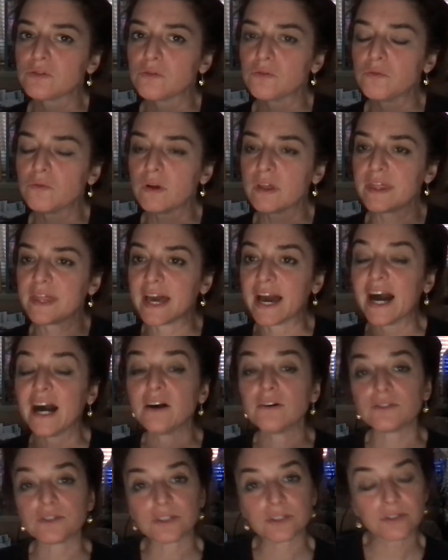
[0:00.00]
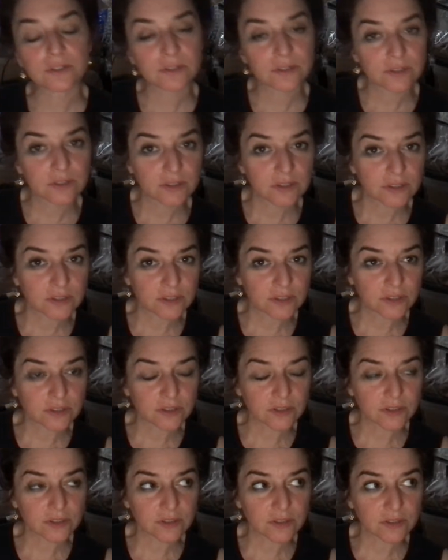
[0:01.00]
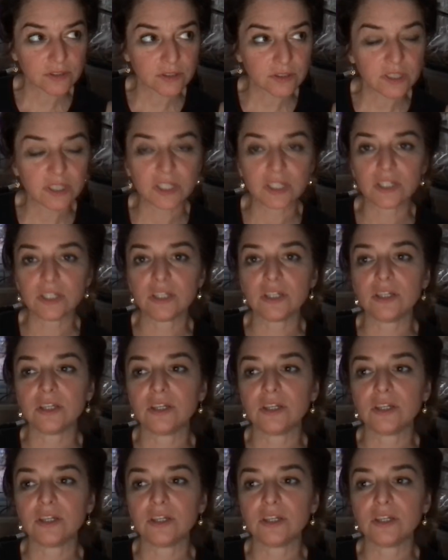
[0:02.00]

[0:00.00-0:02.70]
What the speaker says: without the